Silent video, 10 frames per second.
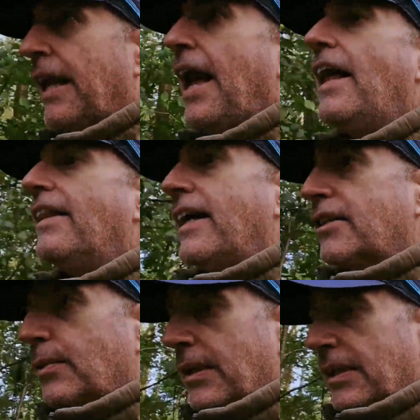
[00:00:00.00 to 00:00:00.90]
and that's
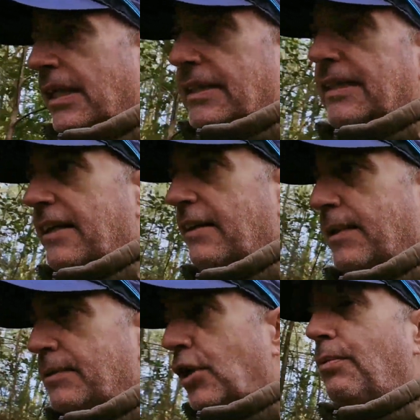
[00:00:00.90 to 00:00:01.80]
when I get set up the
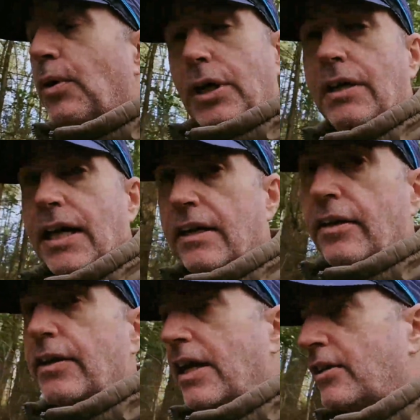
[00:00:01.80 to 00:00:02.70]
tripod in that
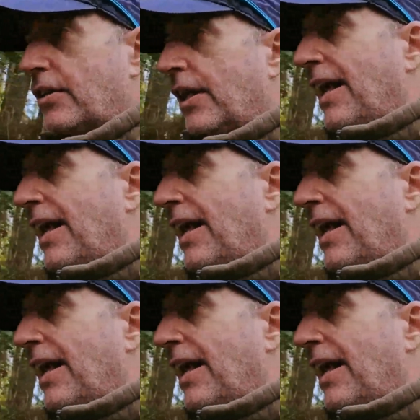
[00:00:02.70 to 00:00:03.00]
location,